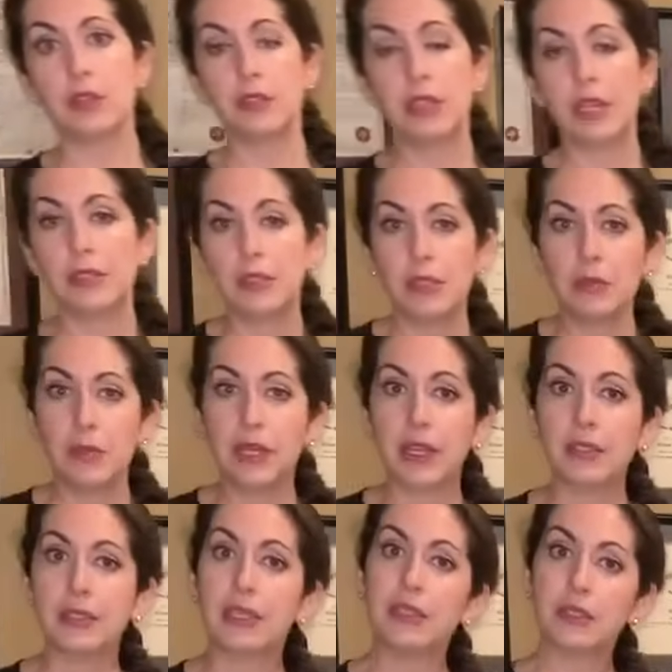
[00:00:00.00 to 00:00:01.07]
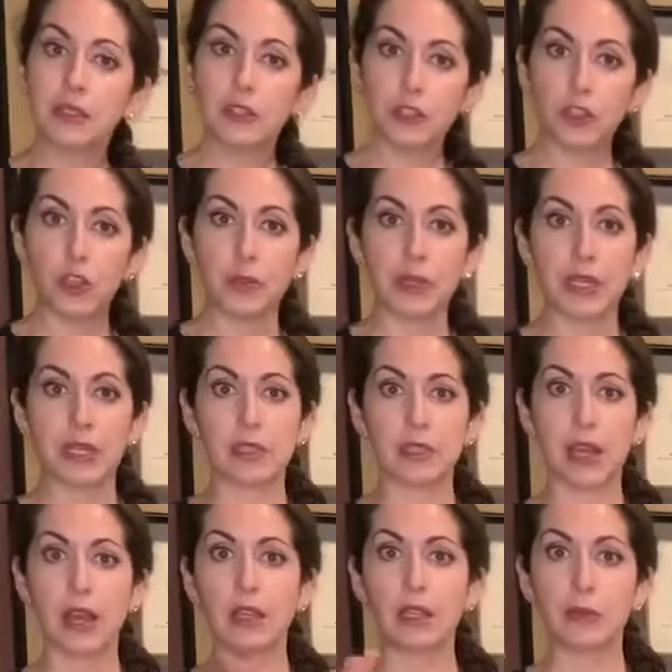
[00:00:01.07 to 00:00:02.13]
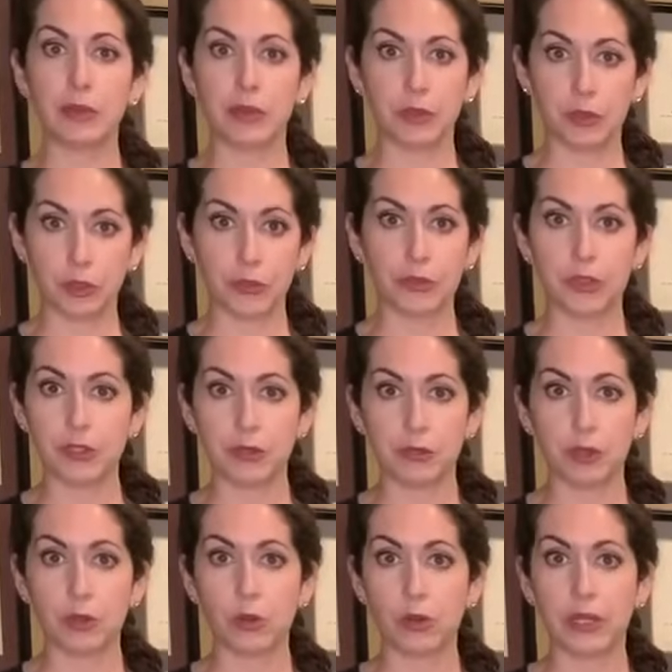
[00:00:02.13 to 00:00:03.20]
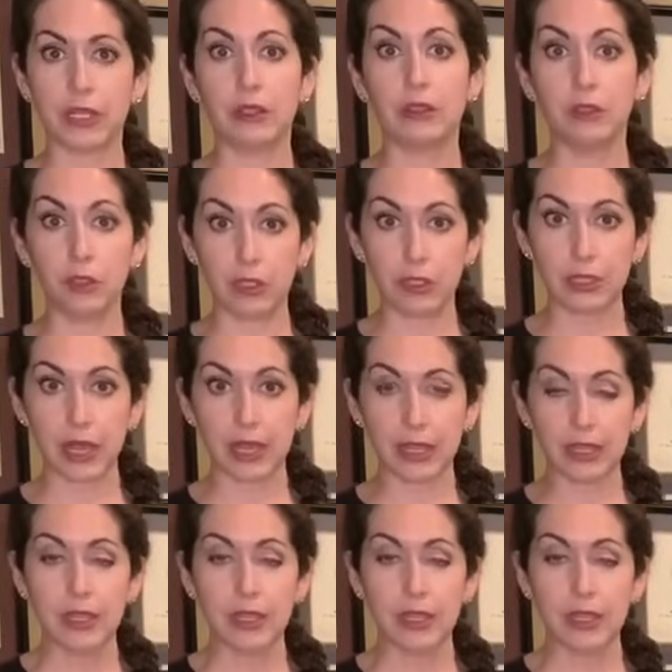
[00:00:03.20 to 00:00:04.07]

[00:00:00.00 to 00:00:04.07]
testing because it's going to show me exactly what the surface of your cornea looks like.